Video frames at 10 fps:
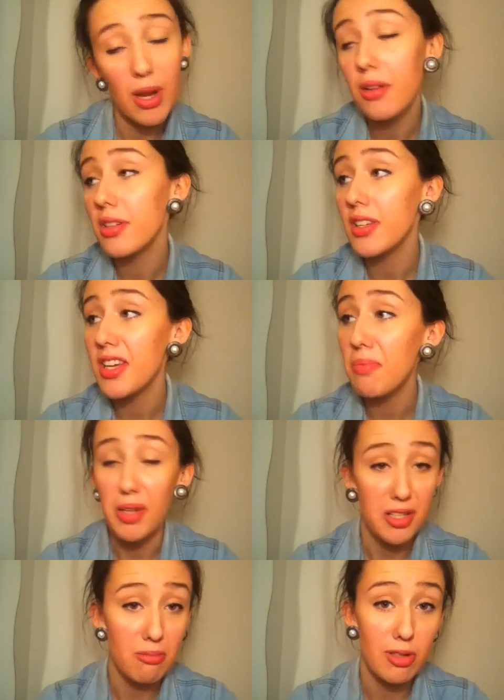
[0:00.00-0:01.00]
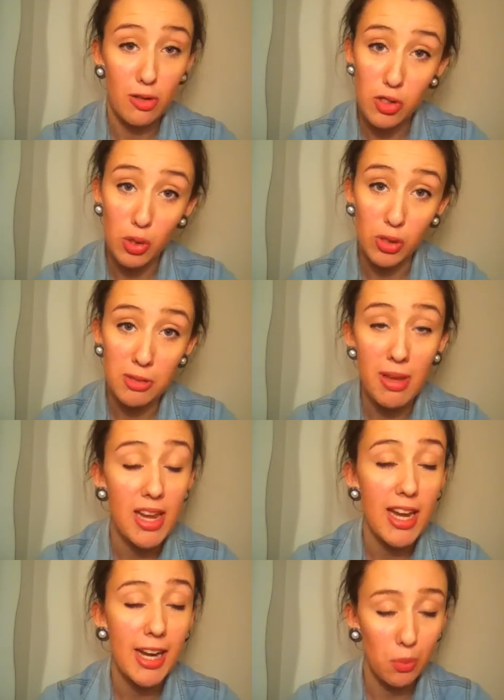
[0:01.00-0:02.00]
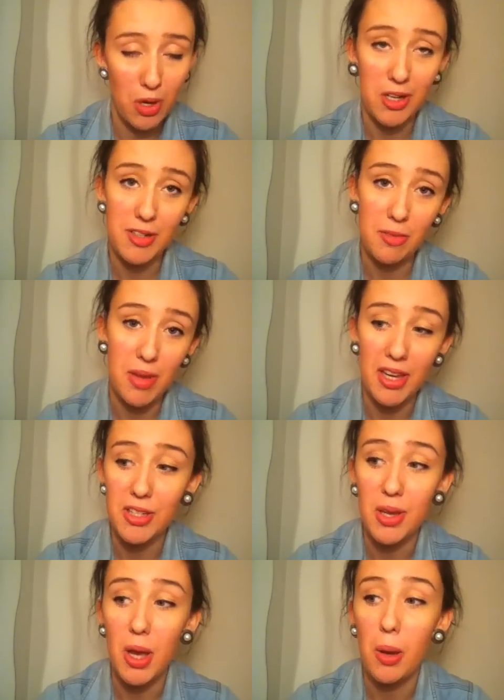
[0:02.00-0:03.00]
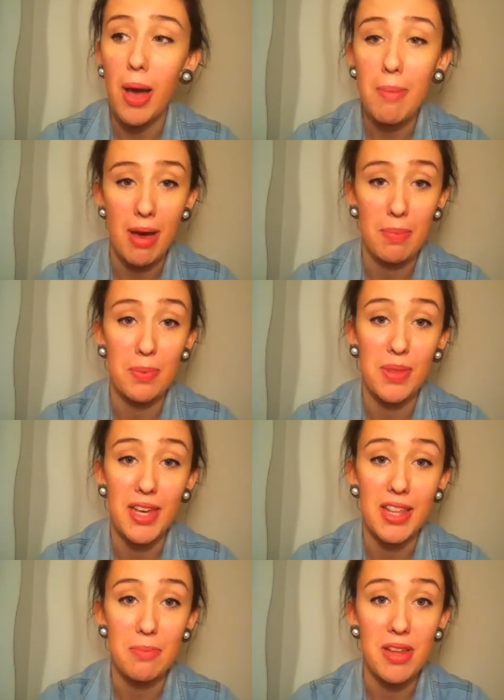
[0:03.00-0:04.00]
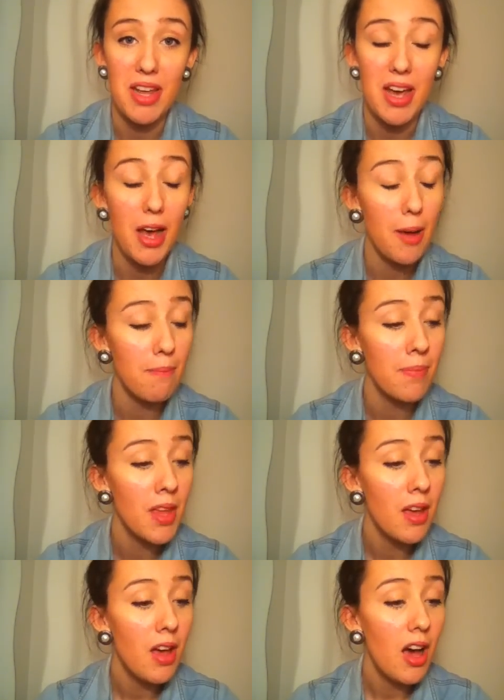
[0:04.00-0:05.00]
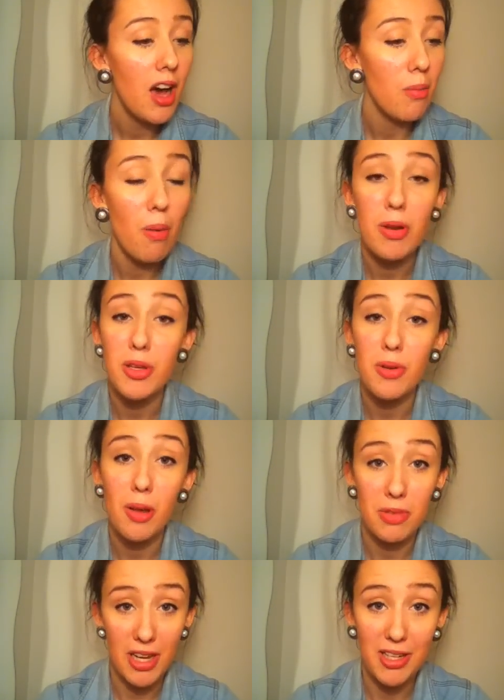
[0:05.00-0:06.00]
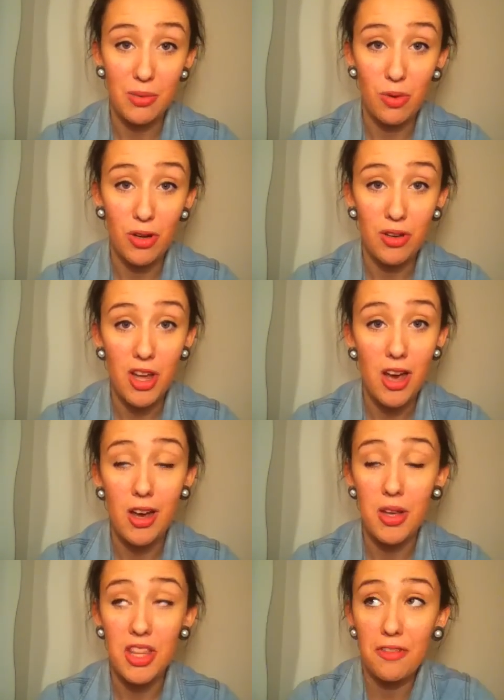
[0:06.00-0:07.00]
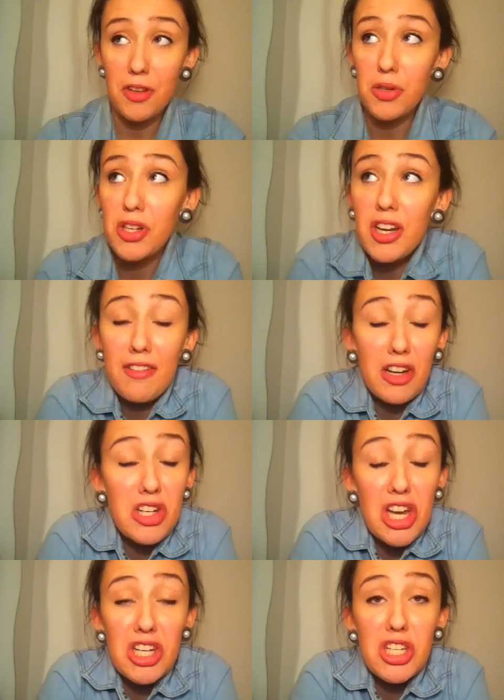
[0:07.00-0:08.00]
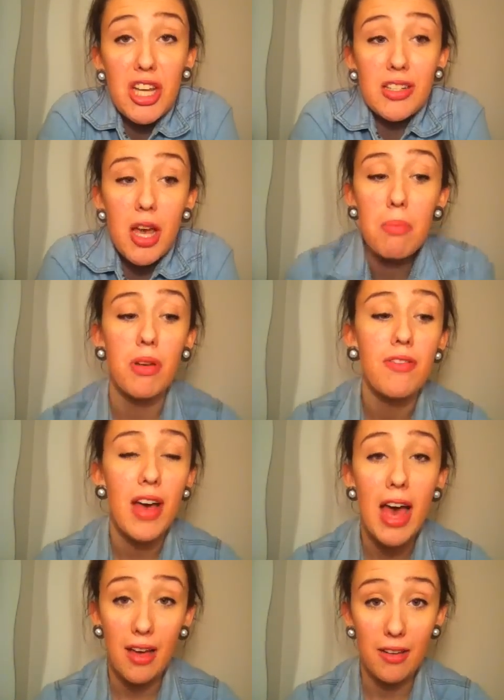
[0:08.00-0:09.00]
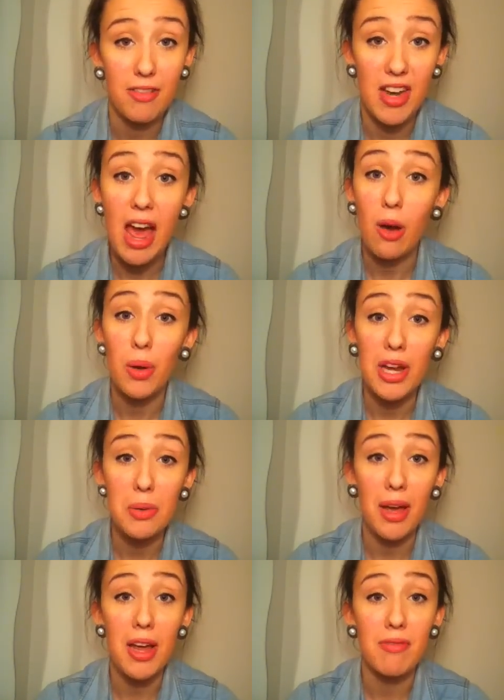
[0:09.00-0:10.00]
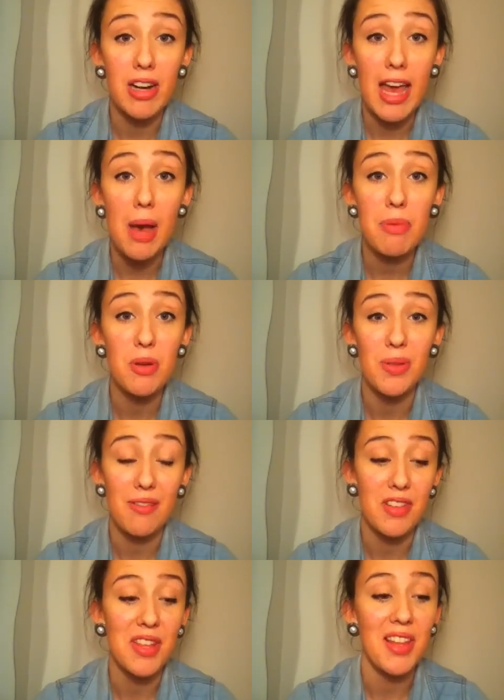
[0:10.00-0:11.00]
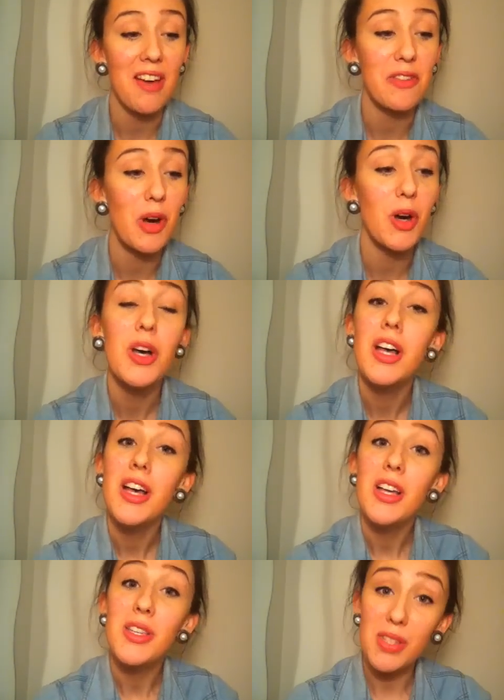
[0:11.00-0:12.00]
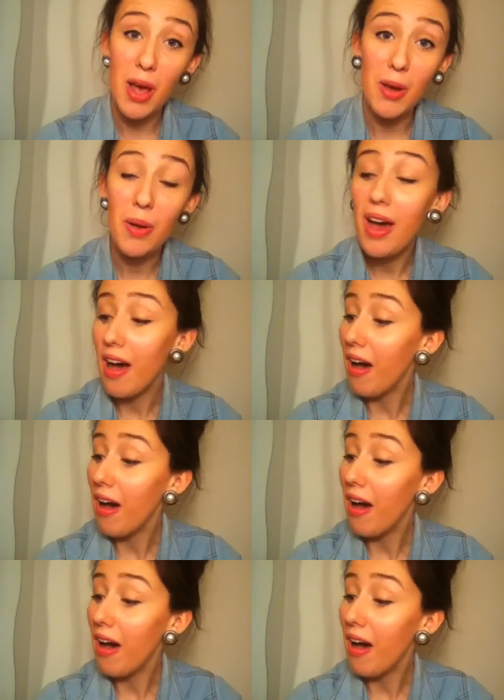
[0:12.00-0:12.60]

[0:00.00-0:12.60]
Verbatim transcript: everyone else does it, but it seems logical to me and it works for me, so I'm happy with it at the minute. Um, I'll probably do an updated one uh, in the future if I change things up, but for, ha for now anyway, I'm really happy with everything that I've got. So